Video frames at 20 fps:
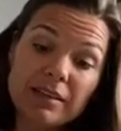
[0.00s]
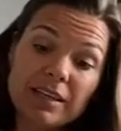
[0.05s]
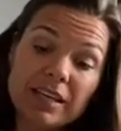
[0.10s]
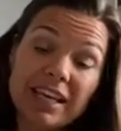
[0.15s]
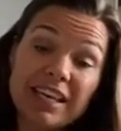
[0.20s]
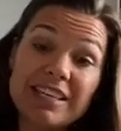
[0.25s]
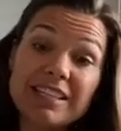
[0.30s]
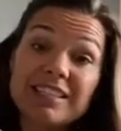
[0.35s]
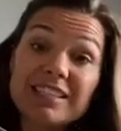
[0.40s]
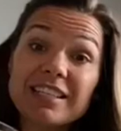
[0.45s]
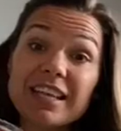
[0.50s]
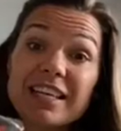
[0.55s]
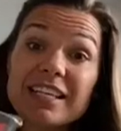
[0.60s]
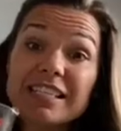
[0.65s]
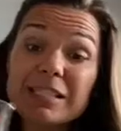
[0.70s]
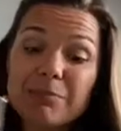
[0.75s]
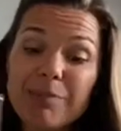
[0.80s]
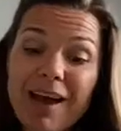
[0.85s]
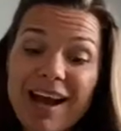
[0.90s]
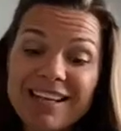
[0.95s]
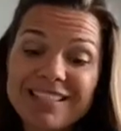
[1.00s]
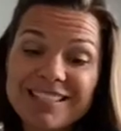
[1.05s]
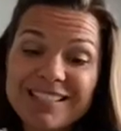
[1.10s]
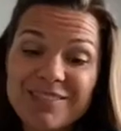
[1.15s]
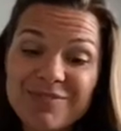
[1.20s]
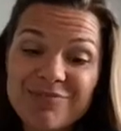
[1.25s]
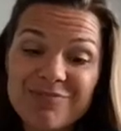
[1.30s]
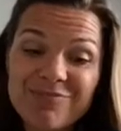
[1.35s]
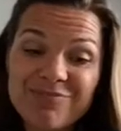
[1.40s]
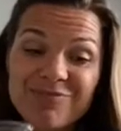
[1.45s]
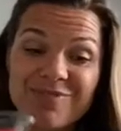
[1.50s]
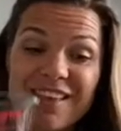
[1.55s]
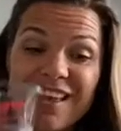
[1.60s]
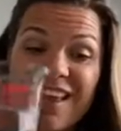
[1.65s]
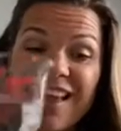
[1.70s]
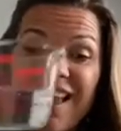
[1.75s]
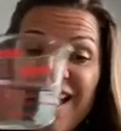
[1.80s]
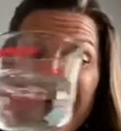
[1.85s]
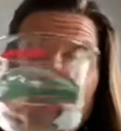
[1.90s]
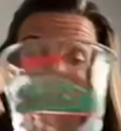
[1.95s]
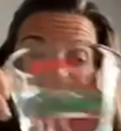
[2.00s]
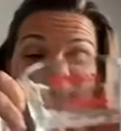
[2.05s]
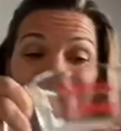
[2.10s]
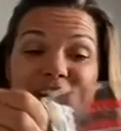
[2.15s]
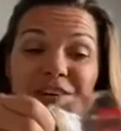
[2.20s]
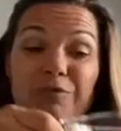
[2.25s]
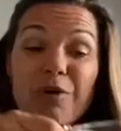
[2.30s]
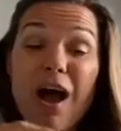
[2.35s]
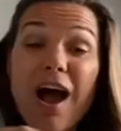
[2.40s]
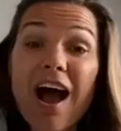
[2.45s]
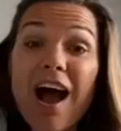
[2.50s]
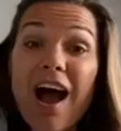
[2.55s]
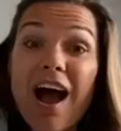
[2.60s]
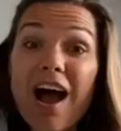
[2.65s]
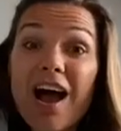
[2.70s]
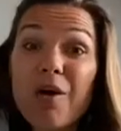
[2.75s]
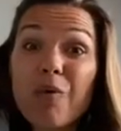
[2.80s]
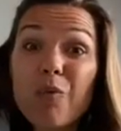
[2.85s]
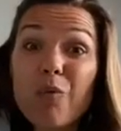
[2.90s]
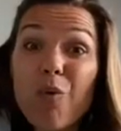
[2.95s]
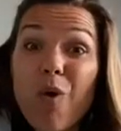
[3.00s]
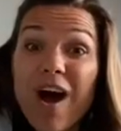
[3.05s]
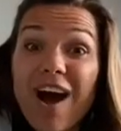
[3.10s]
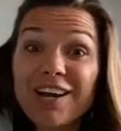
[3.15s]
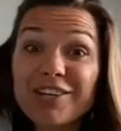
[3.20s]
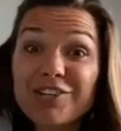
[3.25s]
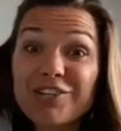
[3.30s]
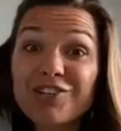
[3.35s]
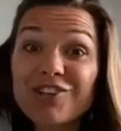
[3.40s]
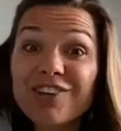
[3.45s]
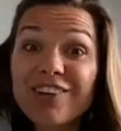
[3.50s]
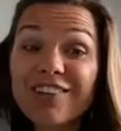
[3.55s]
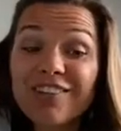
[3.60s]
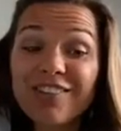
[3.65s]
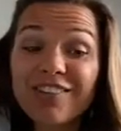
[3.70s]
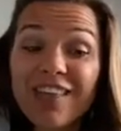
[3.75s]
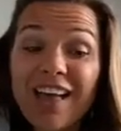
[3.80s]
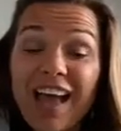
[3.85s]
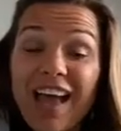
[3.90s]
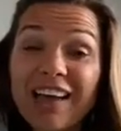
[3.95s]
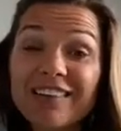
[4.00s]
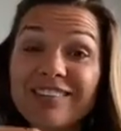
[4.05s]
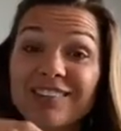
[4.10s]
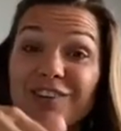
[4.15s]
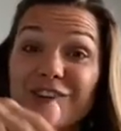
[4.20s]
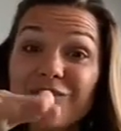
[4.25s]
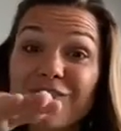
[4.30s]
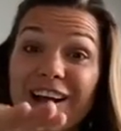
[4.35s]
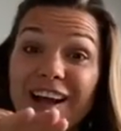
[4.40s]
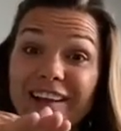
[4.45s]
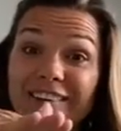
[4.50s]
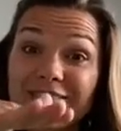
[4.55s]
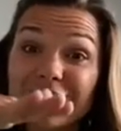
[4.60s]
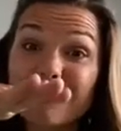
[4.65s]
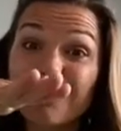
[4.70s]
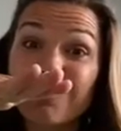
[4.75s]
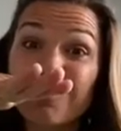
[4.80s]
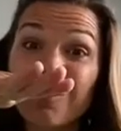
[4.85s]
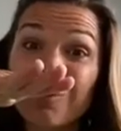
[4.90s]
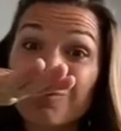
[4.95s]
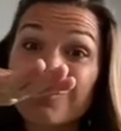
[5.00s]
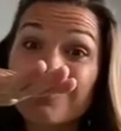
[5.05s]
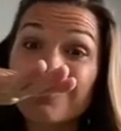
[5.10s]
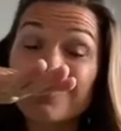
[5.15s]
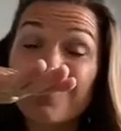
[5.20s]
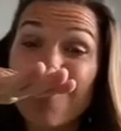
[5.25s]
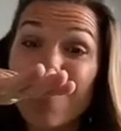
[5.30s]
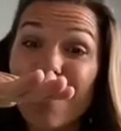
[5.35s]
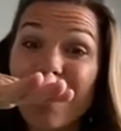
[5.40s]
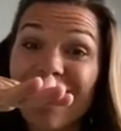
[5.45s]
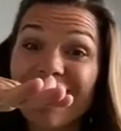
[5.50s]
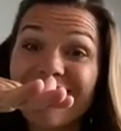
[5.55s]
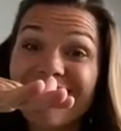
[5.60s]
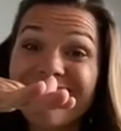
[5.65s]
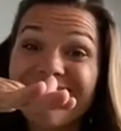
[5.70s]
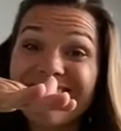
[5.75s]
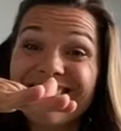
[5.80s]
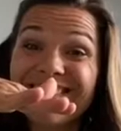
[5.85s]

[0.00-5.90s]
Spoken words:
in a sunny spot and watch as the grass grows tall.